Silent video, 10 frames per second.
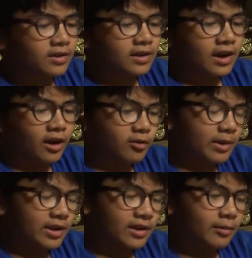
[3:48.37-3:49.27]
the
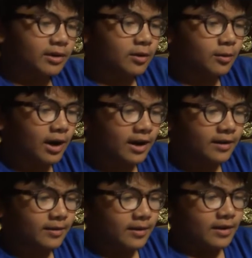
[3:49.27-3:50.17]
Caterpies that we don't want.
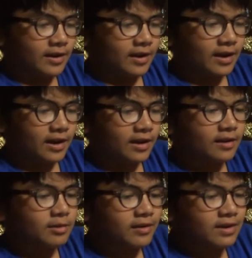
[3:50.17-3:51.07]
And
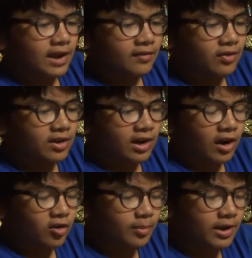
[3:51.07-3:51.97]
we've saved this
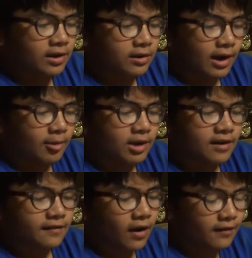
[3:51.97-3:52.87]
Caterpie so that we can
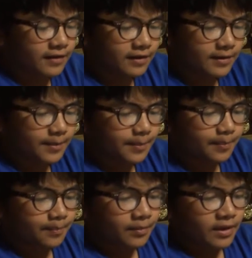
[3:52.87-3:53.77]
evolve it.
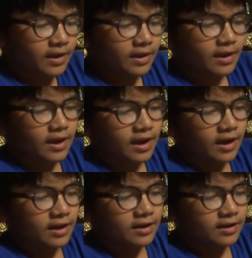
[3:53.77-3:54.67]

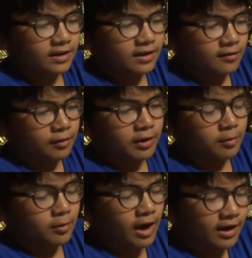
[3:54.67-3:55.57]
And if we
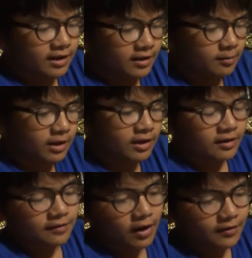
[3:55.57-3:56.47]
wanted, we could
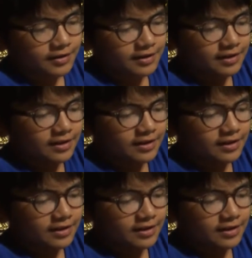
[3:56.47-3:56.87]
evolve it.